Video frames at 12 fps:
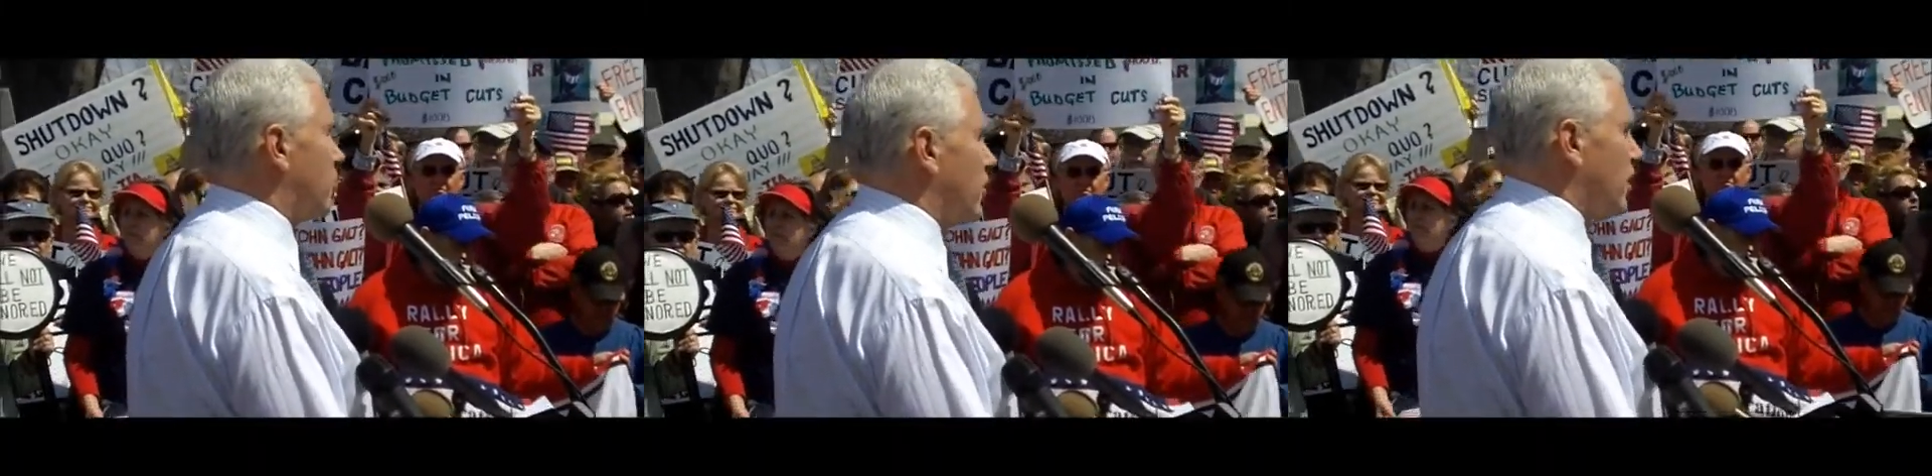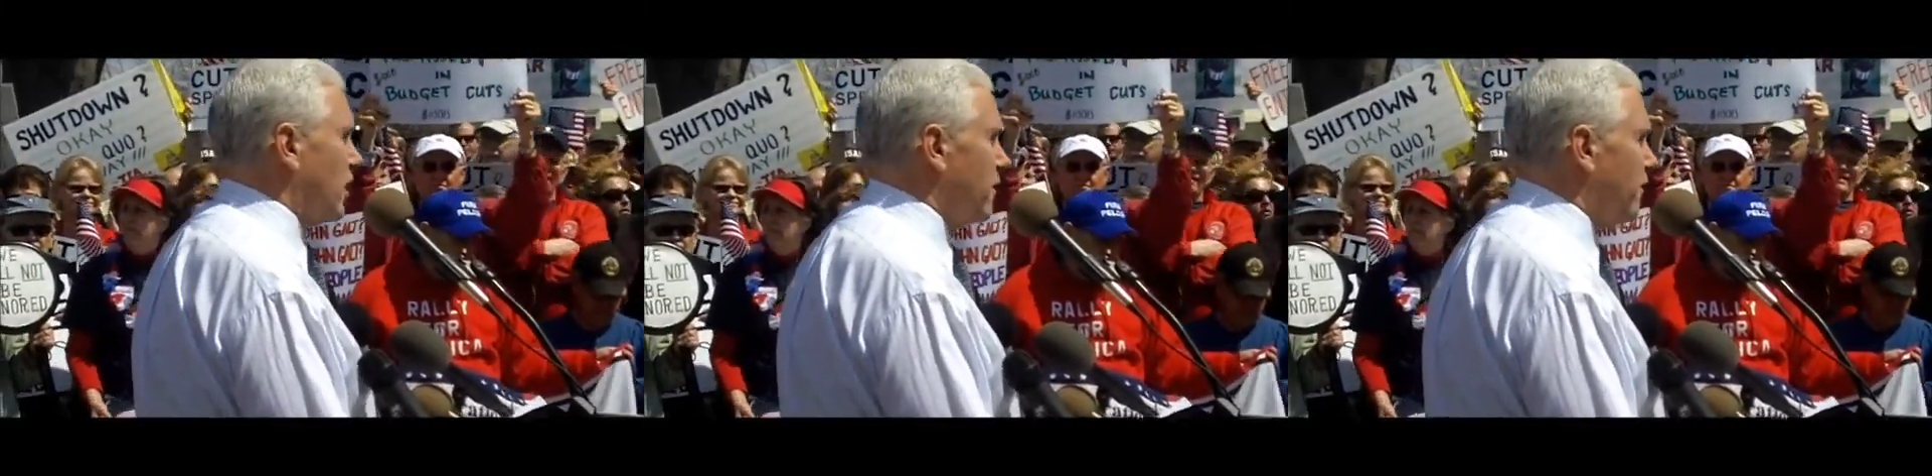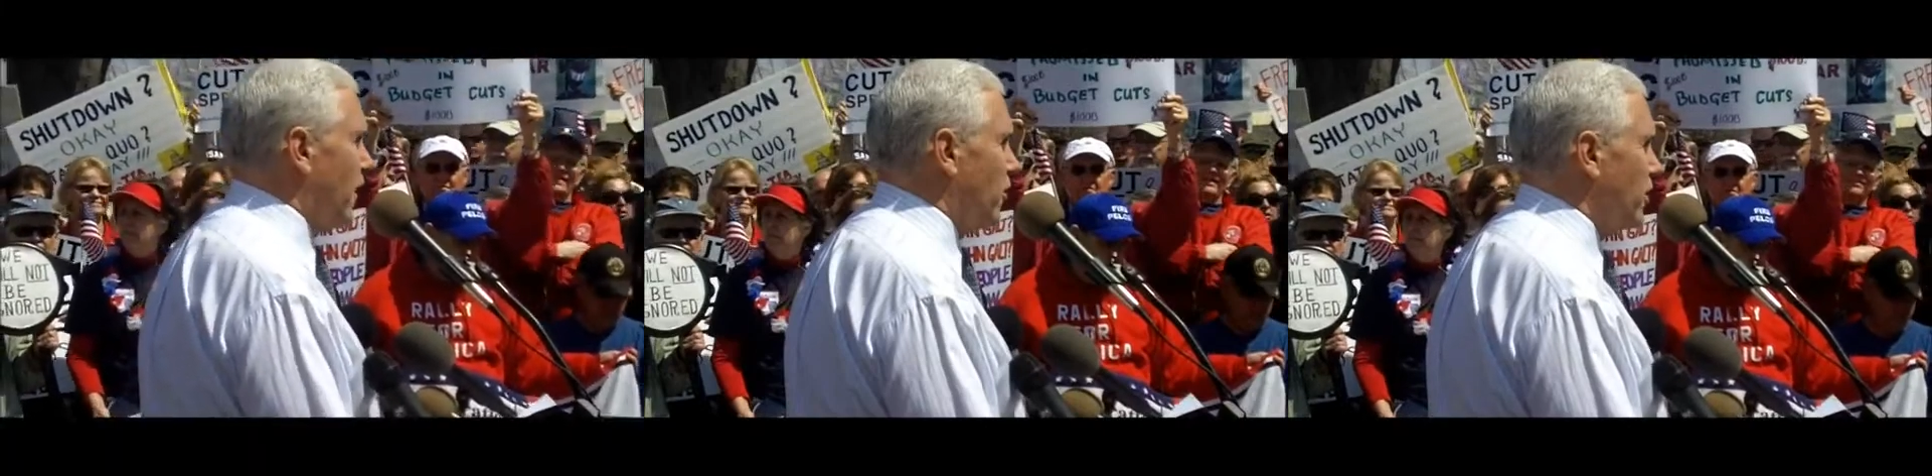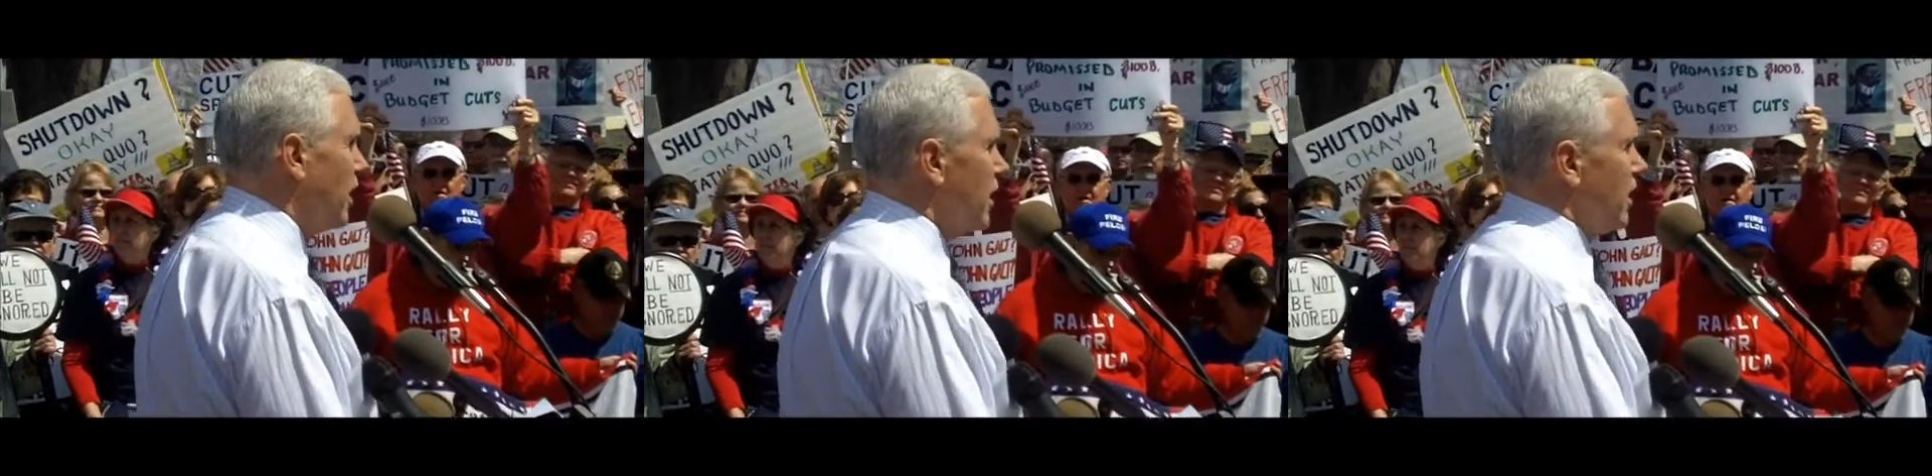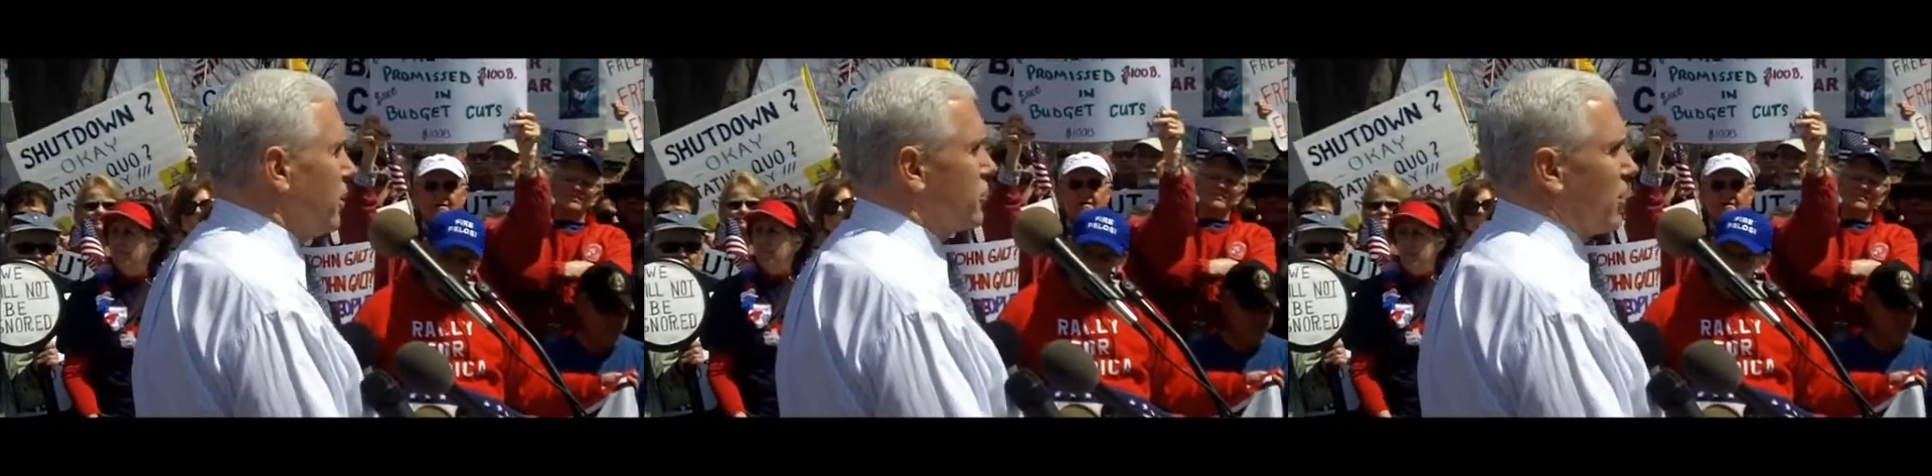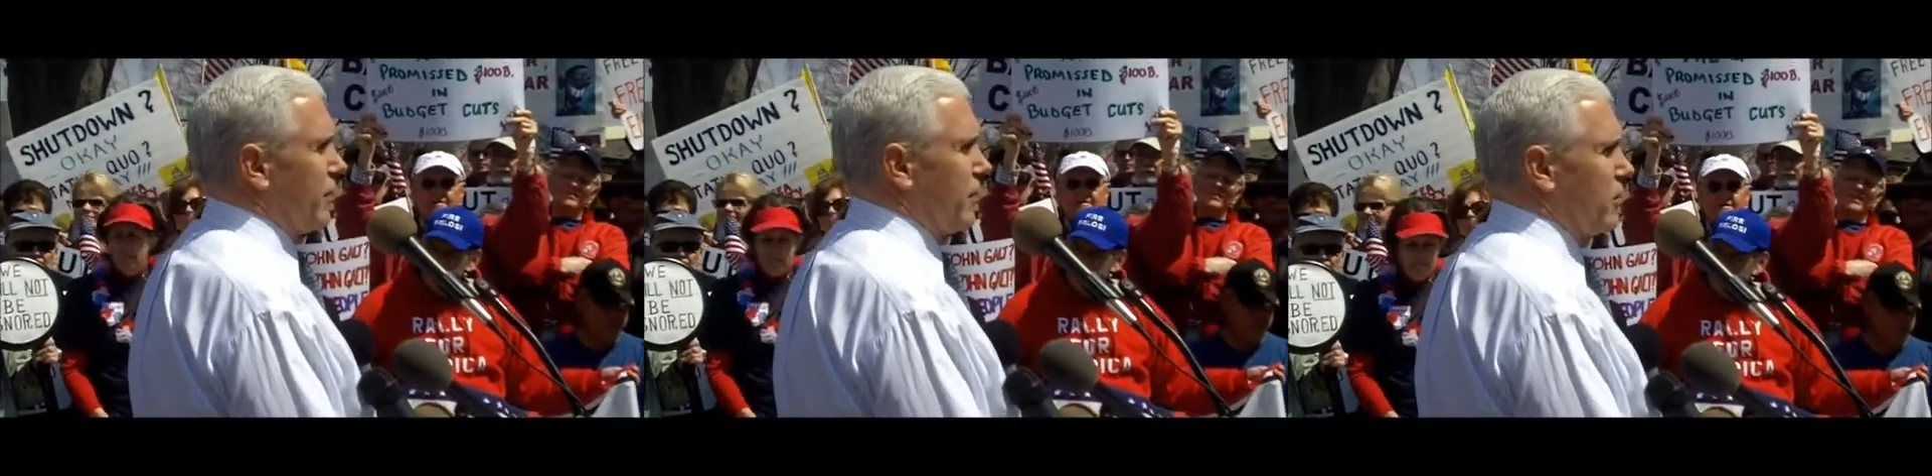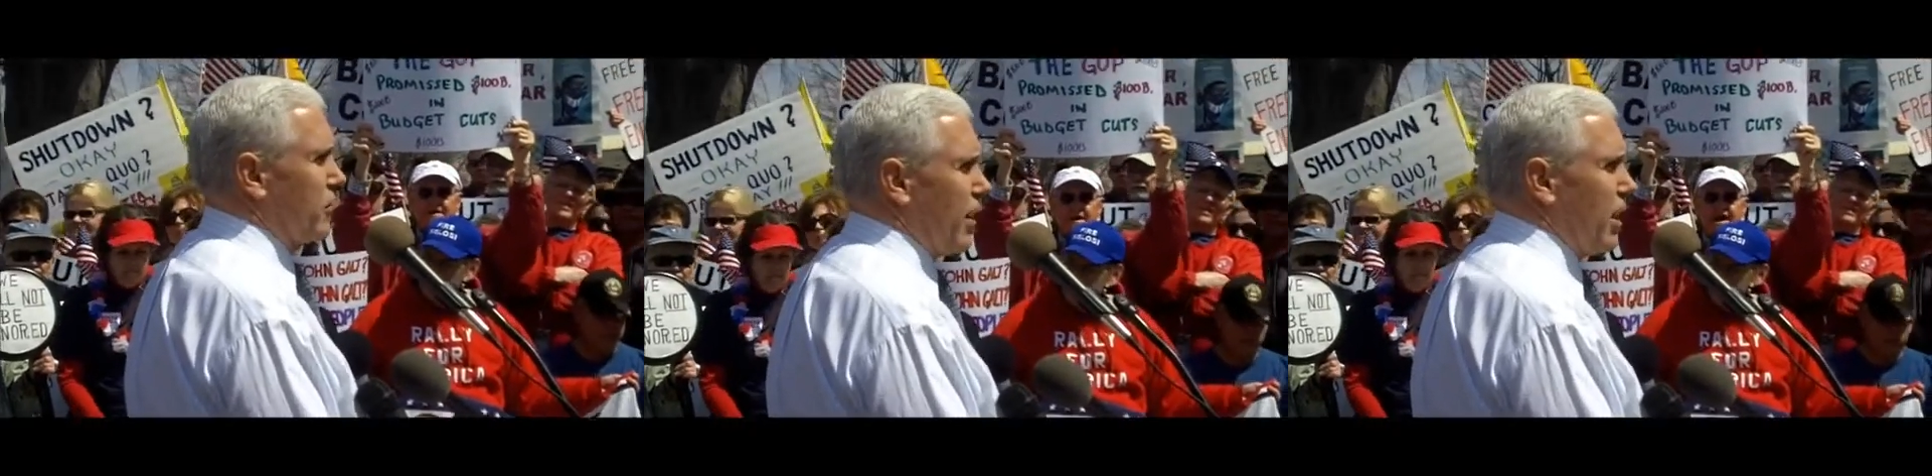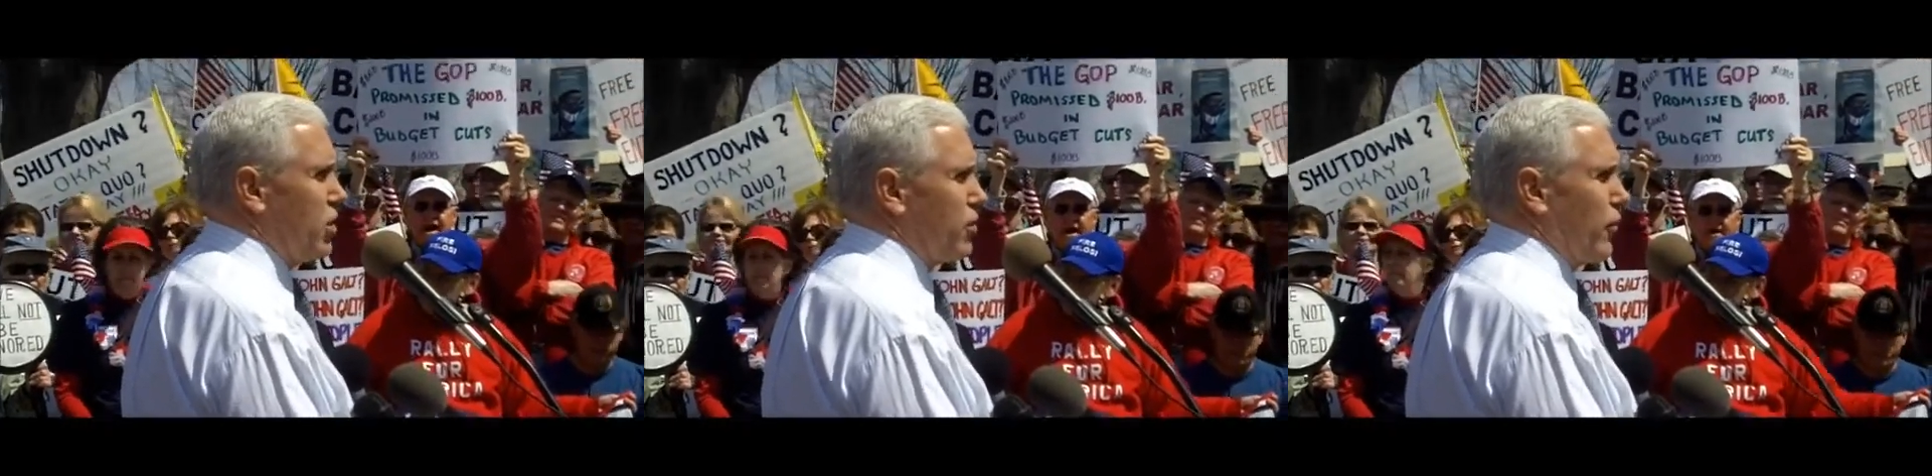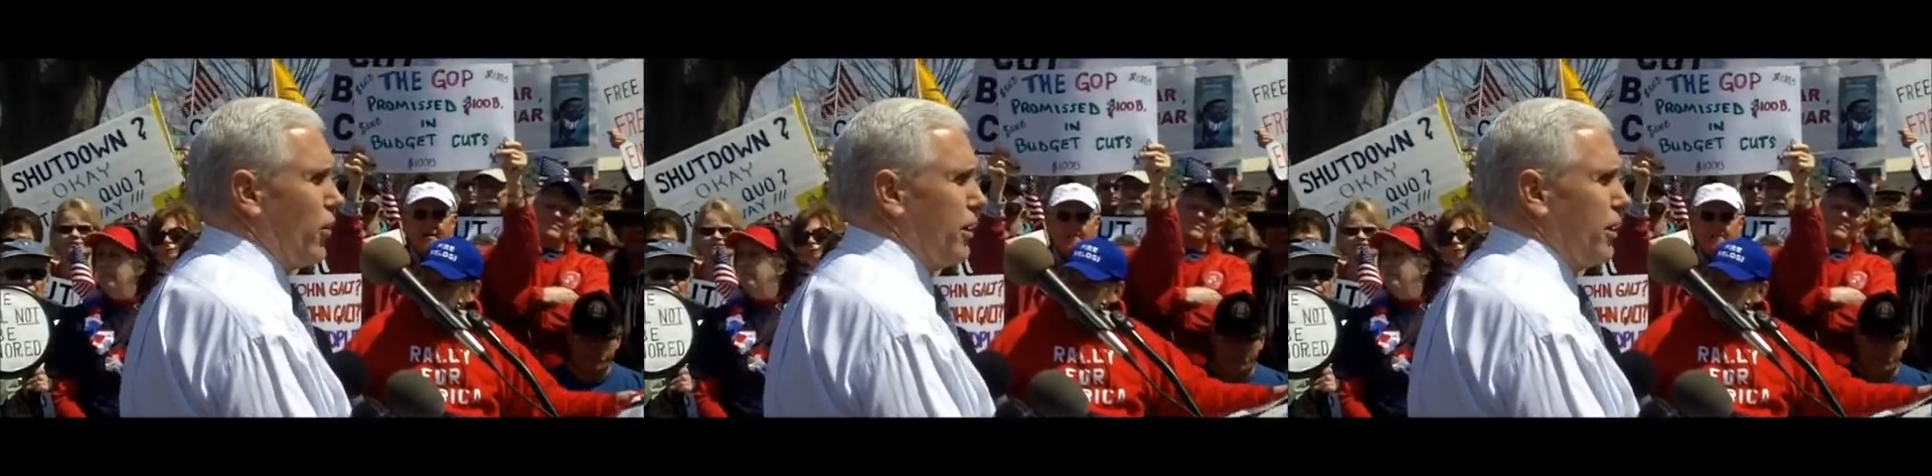ceiling vote. It'll set the stage for